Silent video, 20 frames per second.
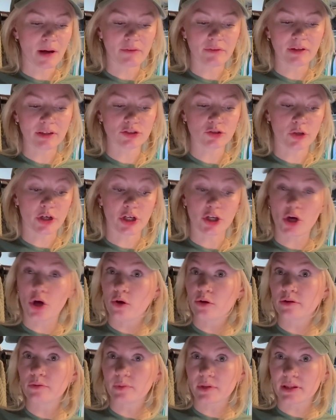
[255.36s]
really sure
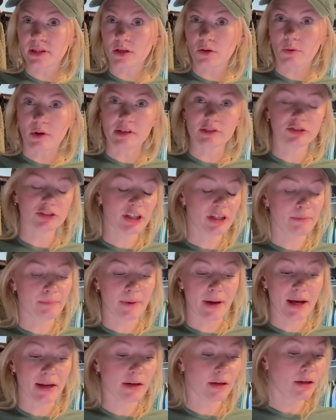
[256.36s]
goes with the question,
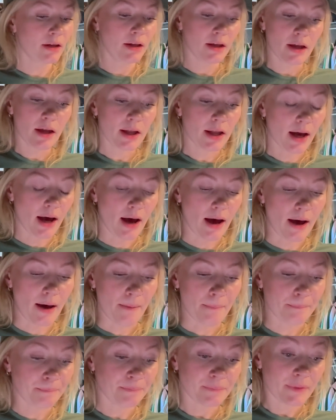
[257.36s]
but
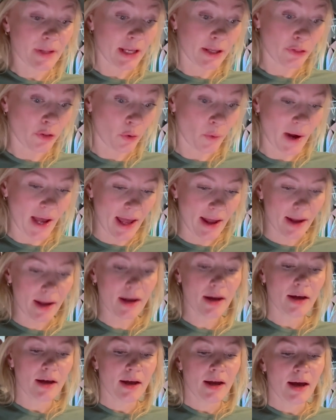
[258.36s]
either way,
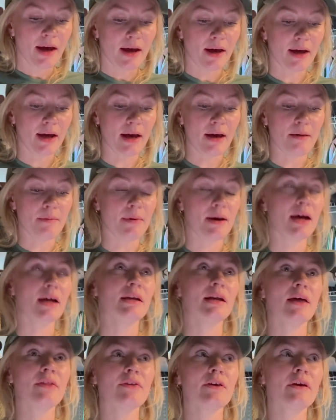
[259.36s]

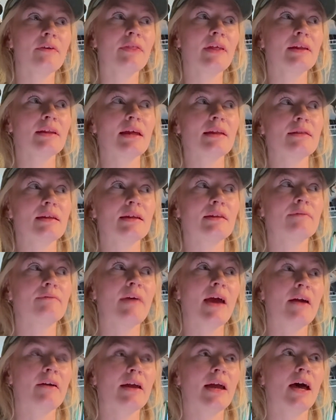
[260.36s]
another thing that I think is
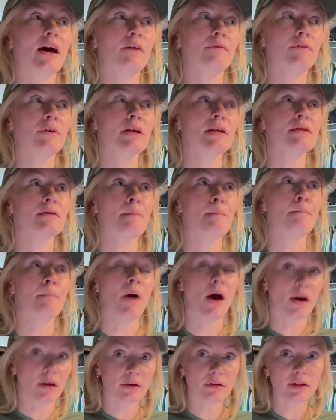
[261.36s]
very helpful is
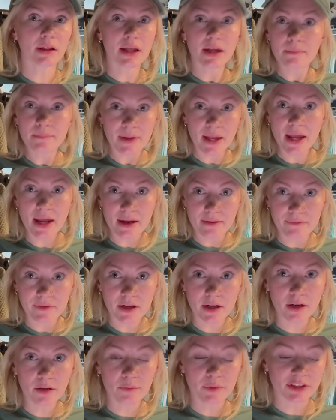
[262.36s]
modeling
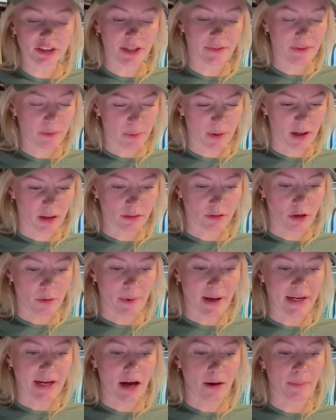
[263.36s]
behavior, which I think we all know
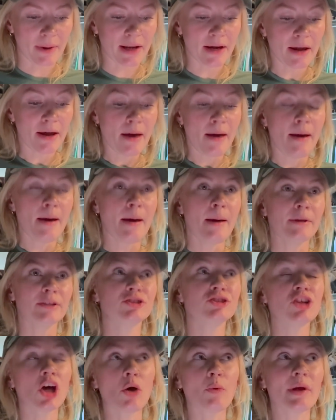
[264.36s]
by now, but
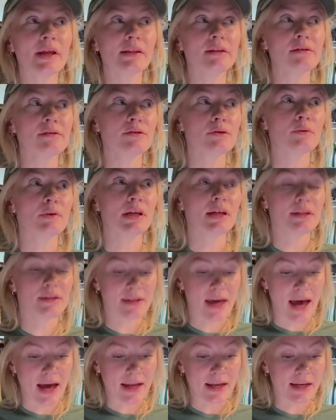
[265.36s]
showing the students
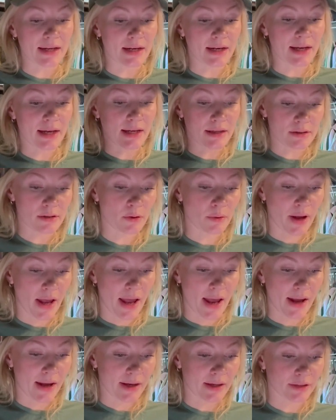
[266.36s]
that it is
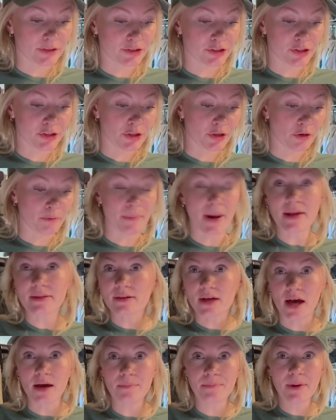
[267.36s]
okay to mess
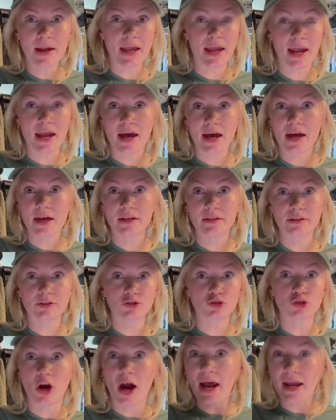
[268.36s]
up and
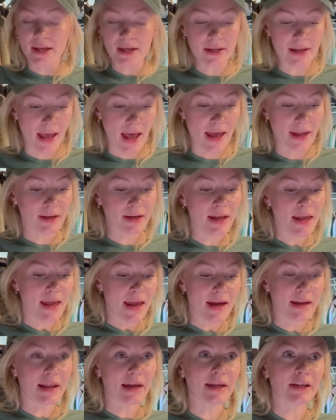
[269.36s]
try again.
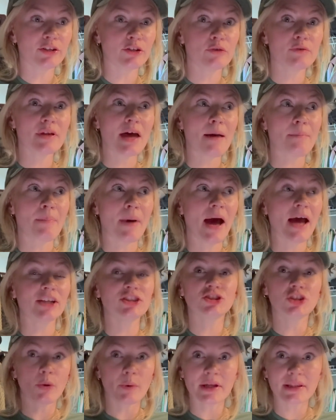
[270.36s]
And I can do that by
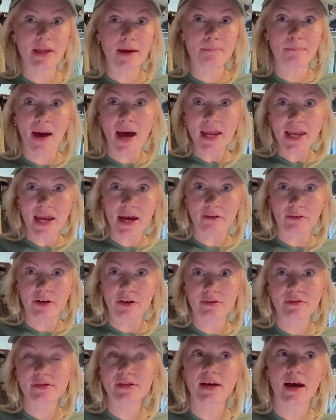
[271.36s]
showing them my
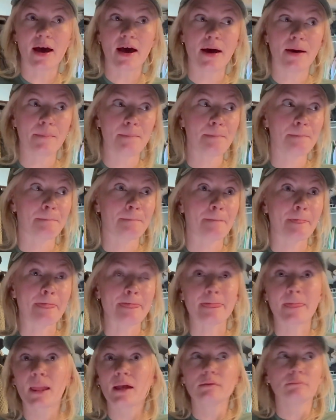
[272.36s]
errors.
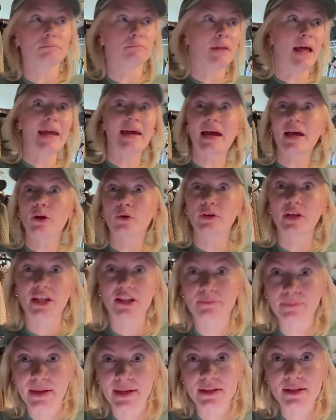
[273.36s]
Like I go to
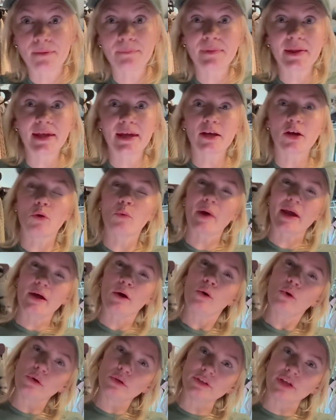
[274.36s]
explain something, I go, wait,
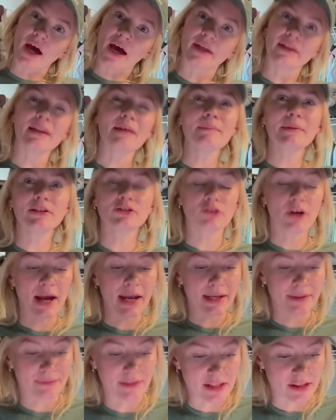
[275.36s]
hold on, let me try
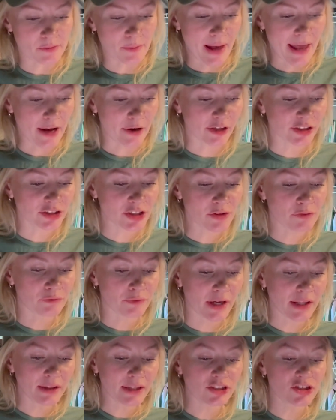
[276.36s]
it this way. Or just
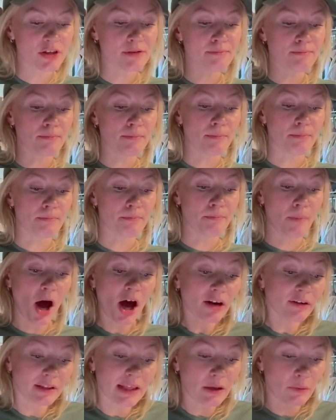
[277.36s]
really just
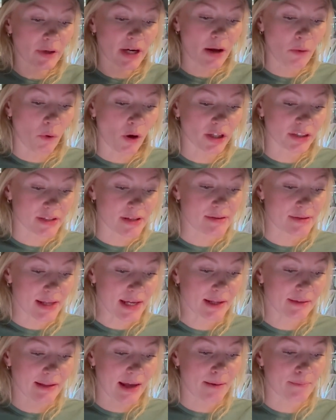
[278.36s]
modeling what I want to
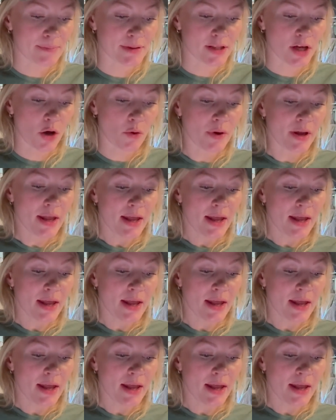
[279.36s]
see in them. So